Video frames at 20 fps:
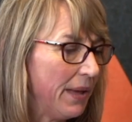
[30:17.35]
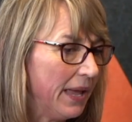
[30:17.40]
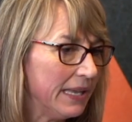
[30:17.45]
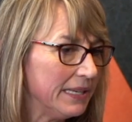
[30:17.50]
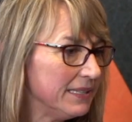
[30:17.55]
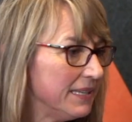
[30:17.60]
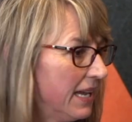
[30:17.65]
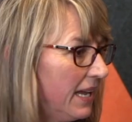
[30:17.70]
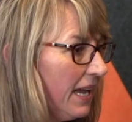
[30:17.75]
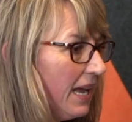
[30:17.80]

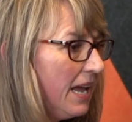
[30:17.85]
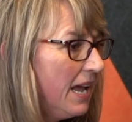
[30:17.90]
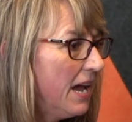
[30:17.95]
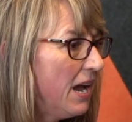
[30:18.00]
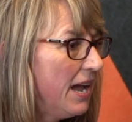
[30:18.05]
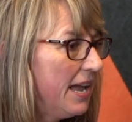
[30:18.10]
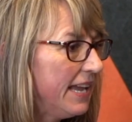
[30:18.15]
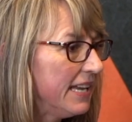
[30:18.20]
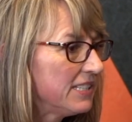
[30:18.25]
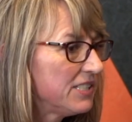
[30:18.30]
And
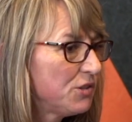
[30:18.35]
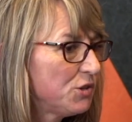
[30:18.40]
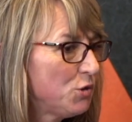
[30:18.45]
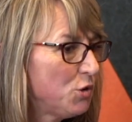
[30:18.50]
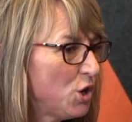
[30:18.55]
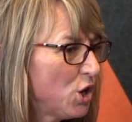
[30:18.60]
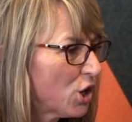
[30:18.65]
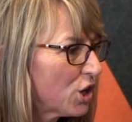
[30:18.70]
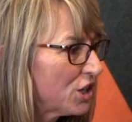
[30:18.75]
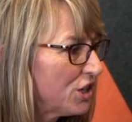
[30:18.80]
it's
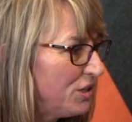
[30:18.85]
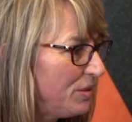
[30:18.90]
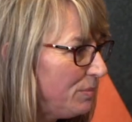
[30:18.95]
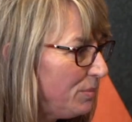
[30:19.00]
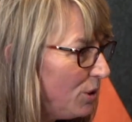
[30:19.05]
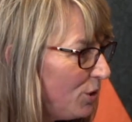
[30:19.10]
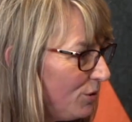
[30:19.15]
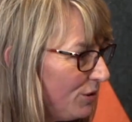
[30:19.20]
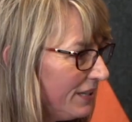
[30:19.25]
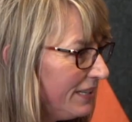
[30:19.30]
your
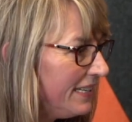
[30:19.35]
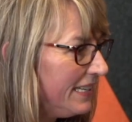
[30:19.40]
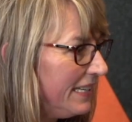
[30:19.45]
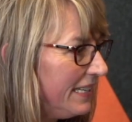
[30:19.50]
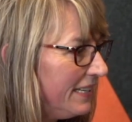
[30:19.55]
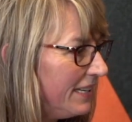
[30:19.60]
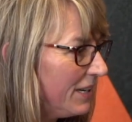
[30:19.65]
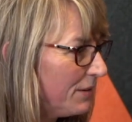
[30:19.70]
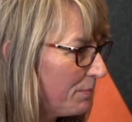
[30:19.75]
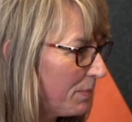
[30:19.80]

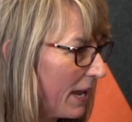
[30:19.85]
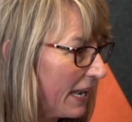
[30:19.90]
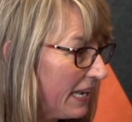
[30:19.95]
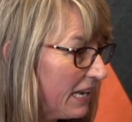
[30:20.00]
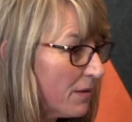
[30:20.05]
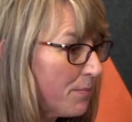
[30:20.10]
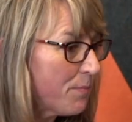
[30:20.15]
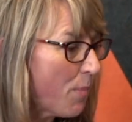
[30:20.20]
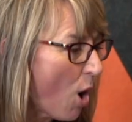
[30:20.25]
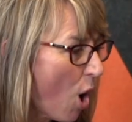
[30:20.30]
community getting
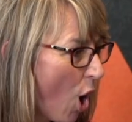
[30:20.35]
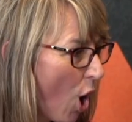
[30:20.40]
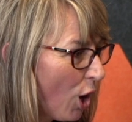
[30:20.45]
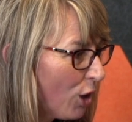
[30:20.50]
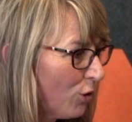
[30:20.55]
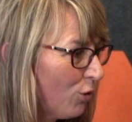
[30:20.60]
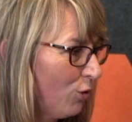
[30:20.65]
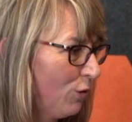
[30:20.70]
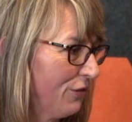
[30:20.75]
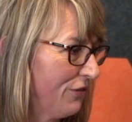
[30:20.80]
a
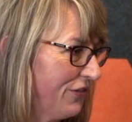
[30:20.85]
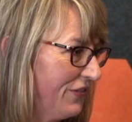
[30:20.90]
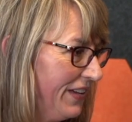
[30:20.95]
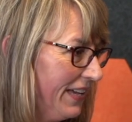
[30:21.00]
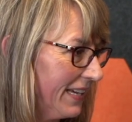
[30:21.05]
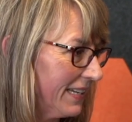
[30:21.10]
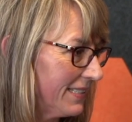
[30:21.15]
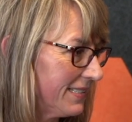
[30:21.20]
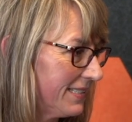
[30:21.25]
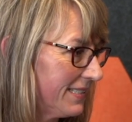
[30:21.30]
pothole
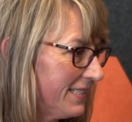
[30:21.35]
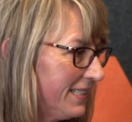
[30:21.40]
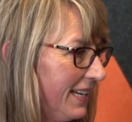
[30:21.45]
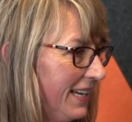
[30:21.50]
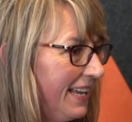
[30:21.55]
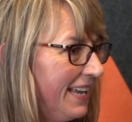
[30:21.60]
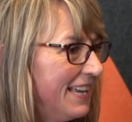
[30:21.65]
fixed.